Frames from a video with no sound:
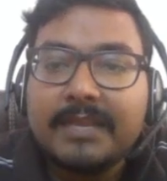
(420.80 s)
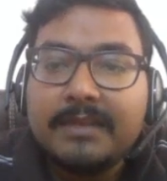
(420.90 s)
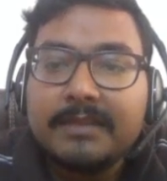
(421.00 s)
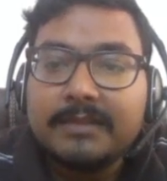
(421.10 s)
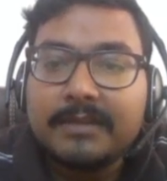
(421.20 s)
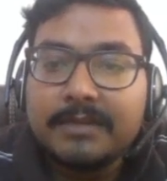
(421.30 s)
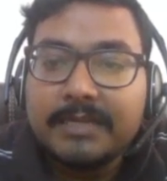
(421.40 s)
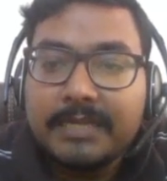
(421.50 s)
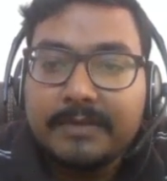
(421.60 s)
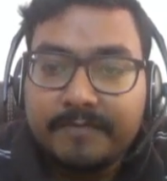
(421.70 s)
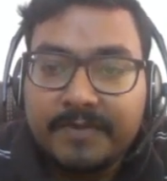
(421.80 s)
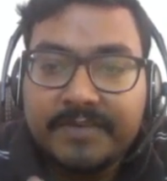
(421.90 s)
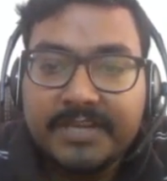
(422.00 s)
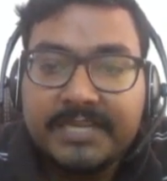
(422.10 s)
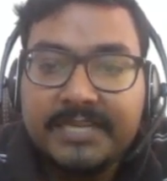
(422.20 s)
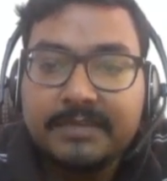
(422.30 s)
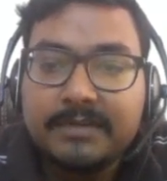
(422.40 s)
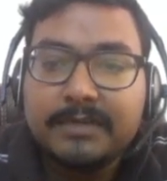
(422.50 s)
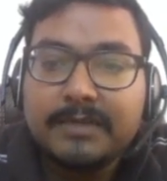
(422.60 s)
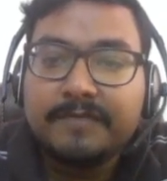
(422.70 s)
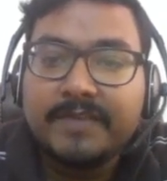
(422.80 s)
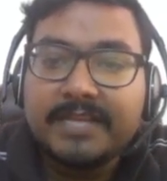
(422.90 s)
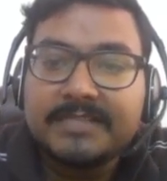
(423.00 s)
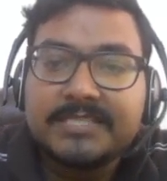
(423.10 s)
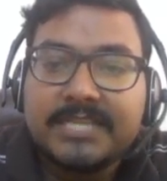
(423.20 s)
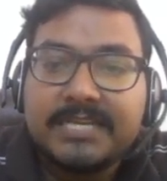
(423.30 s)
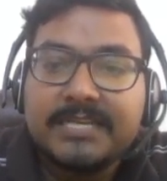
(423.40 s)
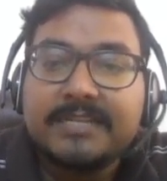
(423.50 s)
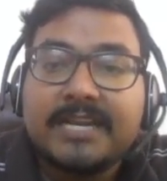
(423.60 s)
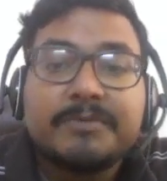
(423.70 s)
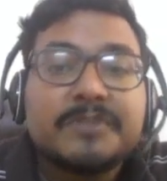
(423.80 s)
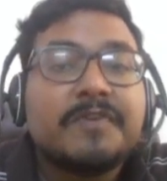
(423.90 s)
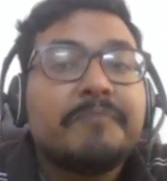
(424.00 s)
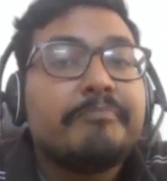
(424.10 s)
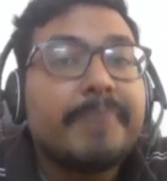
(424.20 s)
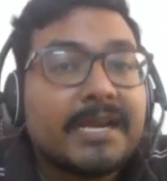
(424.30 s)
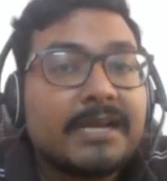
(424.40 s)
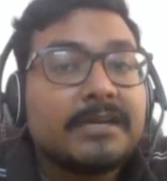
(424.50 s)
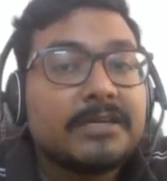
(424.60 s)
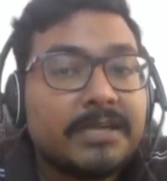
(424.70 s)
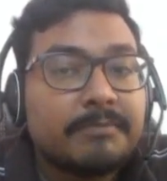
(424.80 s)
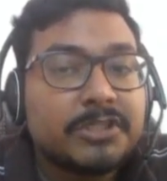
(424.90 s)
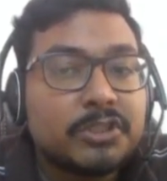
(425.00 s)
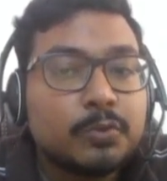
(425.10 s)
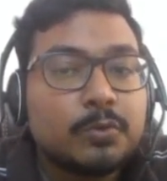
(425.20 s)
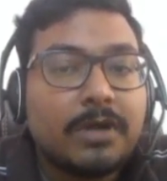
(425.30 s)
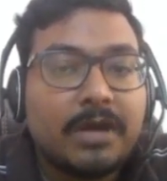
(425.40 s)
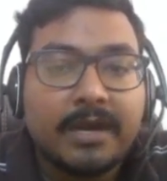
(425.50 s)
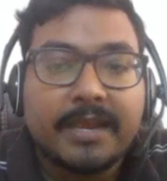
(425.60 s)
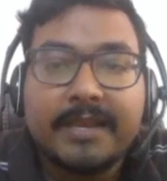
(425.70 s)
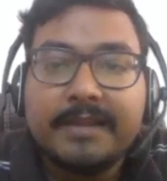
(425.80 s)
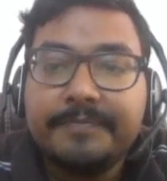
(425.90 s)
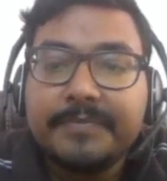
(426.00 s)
Then when we are here, we can stay here, that means we pick number 2 again.